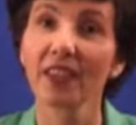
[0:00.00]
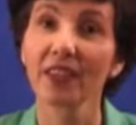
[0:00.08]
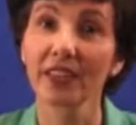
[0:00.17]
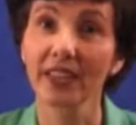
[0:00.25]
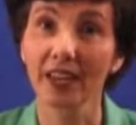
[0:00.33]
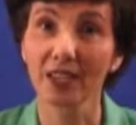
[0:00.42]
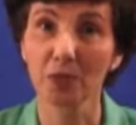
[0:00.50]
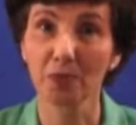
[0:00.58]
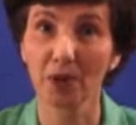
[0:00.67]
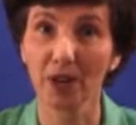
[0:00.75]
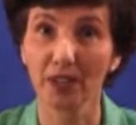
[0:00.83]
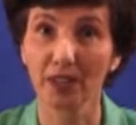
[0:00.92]
The next
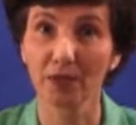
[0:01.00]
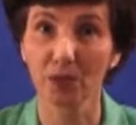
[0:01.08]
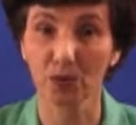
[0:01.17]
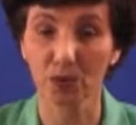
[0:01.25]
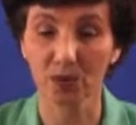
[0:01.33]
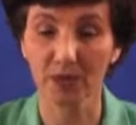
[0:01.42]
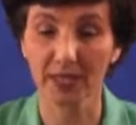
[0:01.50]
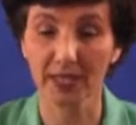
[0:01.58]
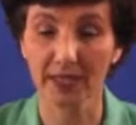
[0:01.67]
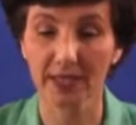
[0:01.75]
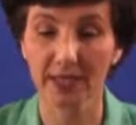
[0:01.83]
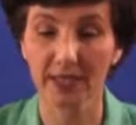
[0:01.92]
part of the rule
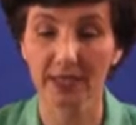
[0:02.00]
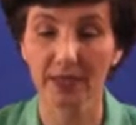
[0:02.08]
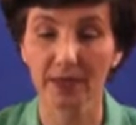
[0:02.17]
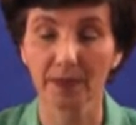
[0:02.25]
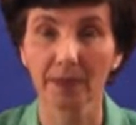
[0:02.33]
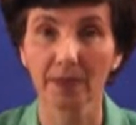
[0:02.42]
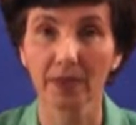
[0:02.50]
says this: